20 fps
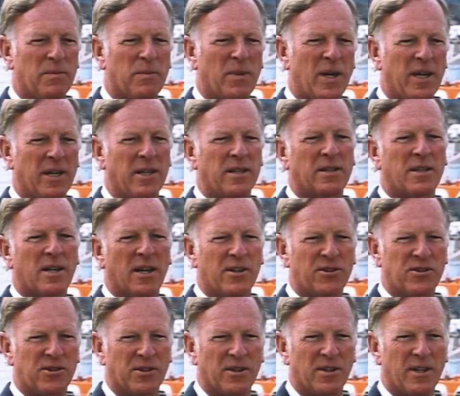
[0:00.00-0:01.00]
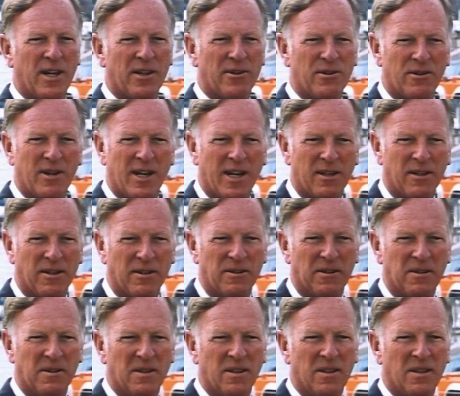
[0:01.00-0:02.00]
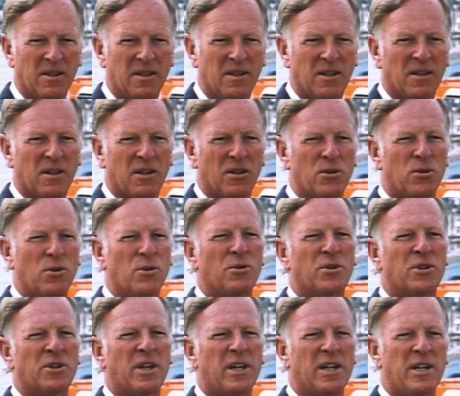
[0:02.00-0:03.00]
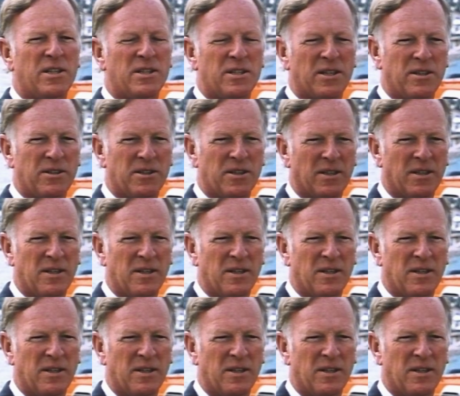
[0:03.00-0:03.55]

my cousin, Heather Allen, who donated